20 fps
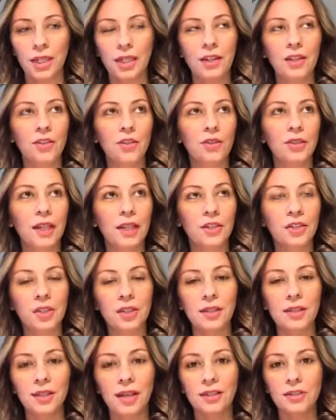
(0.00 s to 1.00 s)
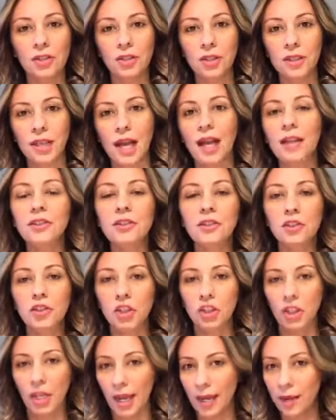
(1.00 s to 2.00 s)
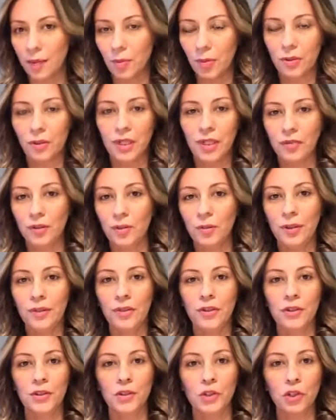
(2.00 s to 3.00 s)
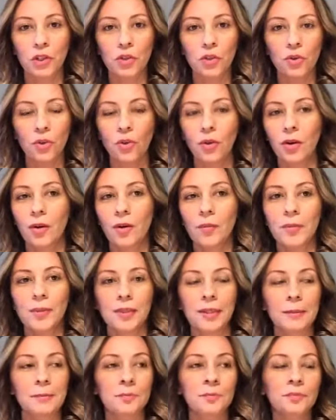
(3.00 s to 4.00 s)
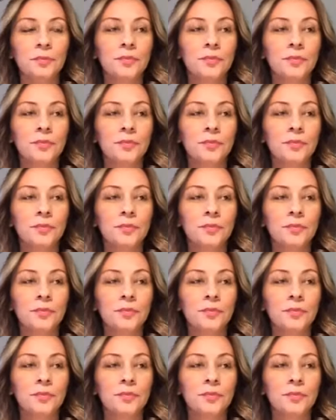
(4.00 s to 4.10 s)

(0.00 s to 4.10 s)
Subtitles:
You know, like she's unshakable, even when there's storms, and